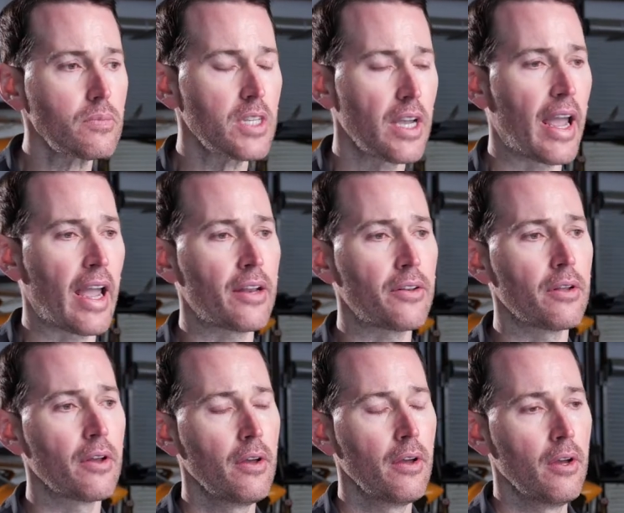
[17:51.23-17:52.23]
And
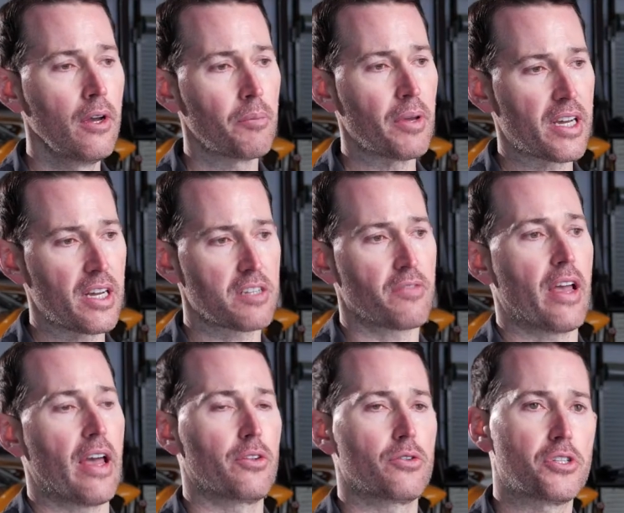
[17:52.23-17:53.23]
because of
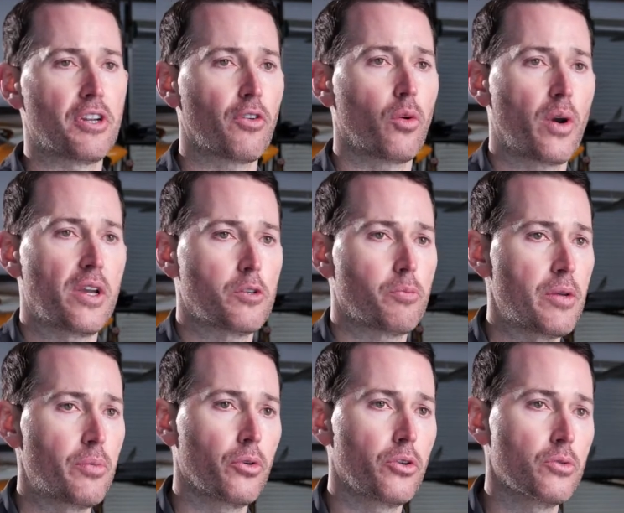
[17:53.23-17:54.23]
that, there's different ways
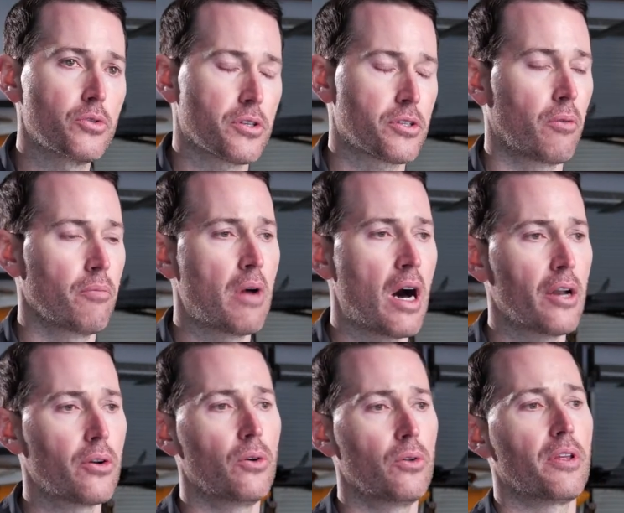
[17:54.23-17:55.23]
people use us. Our
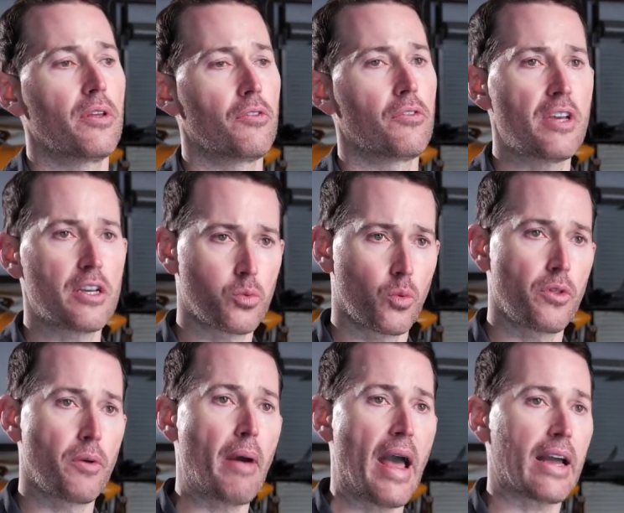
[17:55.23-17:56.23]
model is, yes, we're
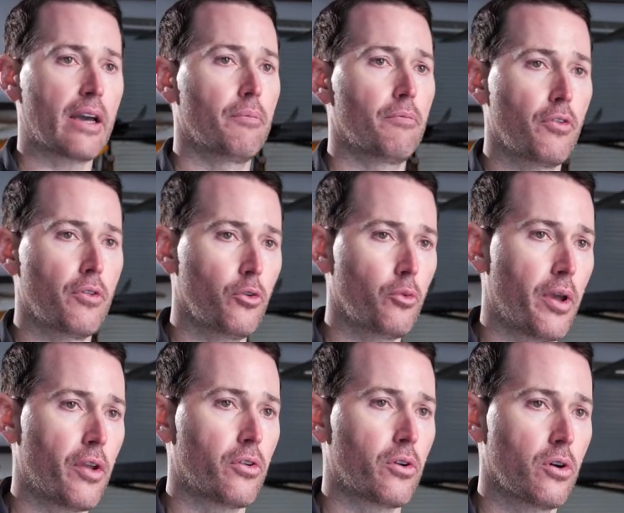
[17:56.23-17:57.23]
the backup for the new
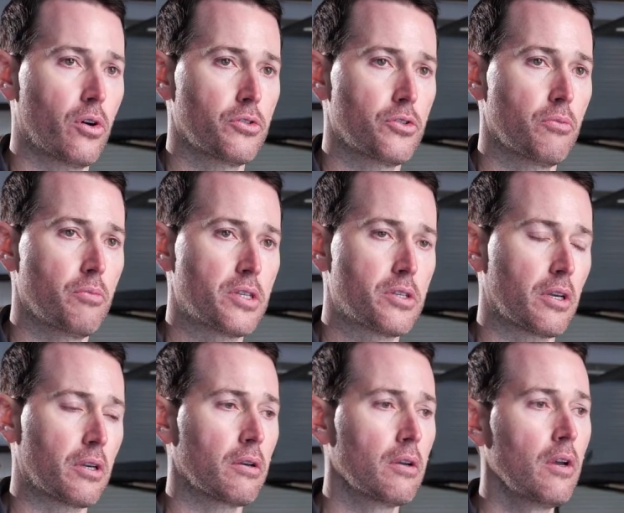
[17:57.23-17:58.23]
patient calls you're
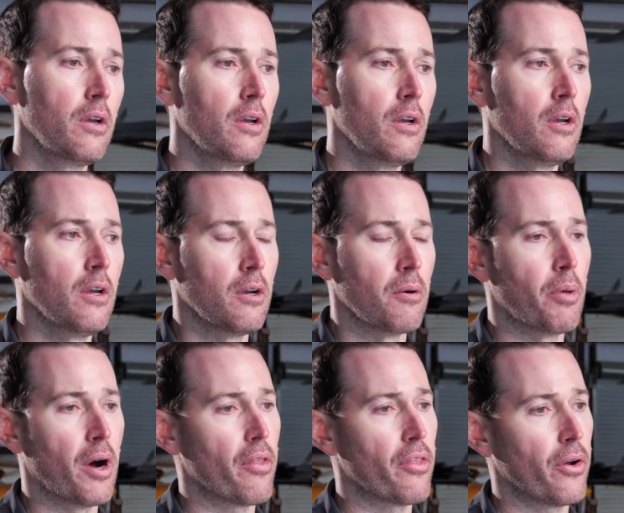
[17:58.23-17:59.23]
missing.
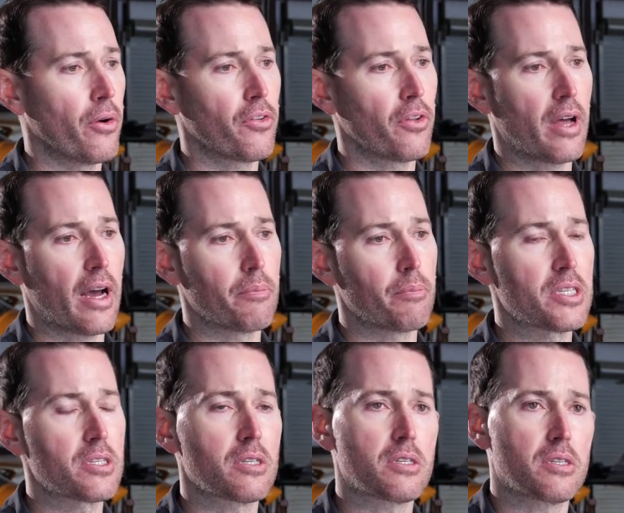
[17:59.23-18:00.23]
But there's a lot of
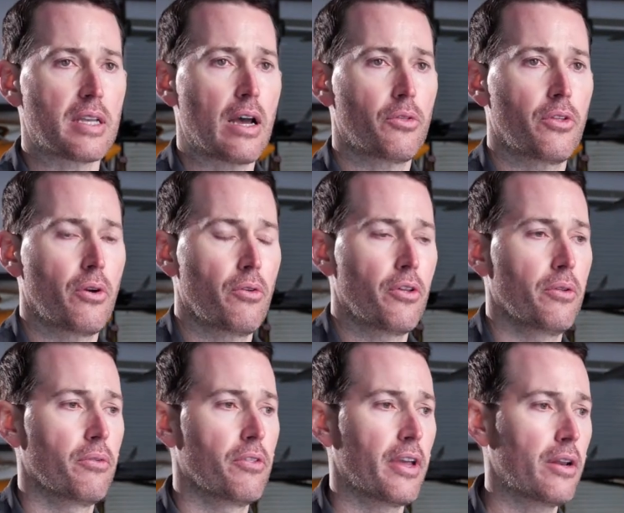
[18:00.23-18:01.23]
businesses out there that
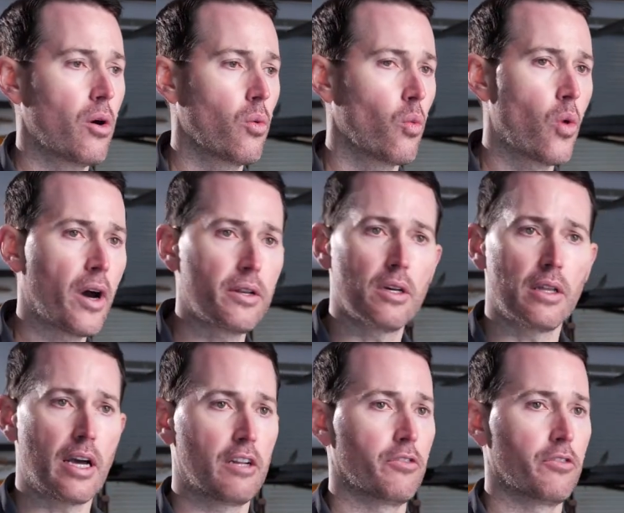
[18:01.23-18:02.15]
they don't want a lot of